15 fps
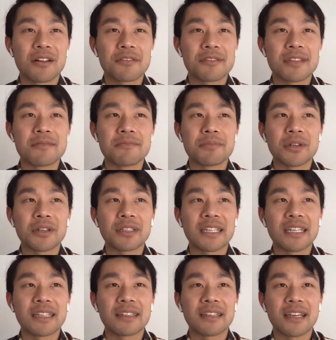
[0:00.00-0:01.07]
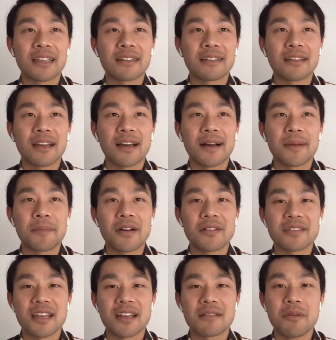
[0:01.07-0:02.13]
year I was in Berlin and I
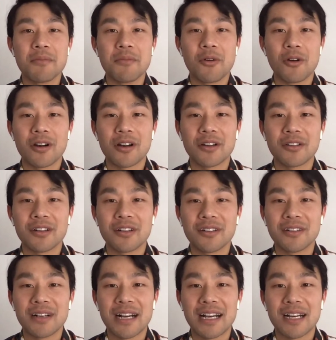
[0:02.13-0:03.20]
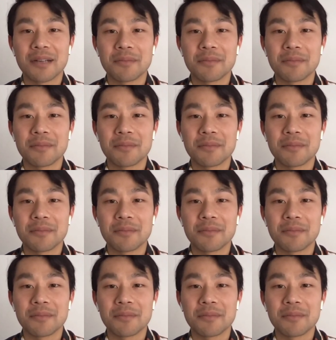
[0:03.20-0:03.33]
was at a memorial